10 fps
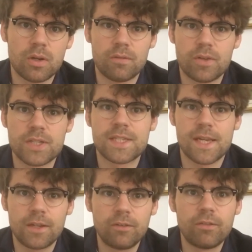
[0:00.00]
of a
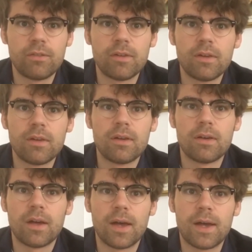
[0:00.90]
self,
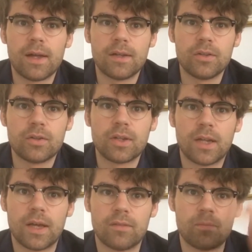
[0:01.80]
and you can
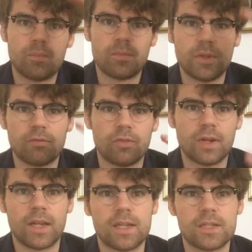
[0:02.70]
have different
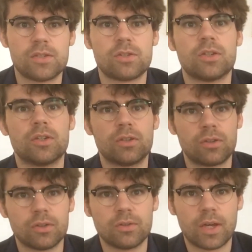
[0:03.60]
layers. You can
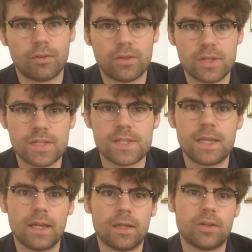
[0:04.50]
go down in a
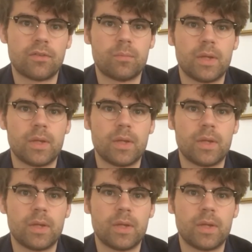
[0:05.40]
cellar, and you have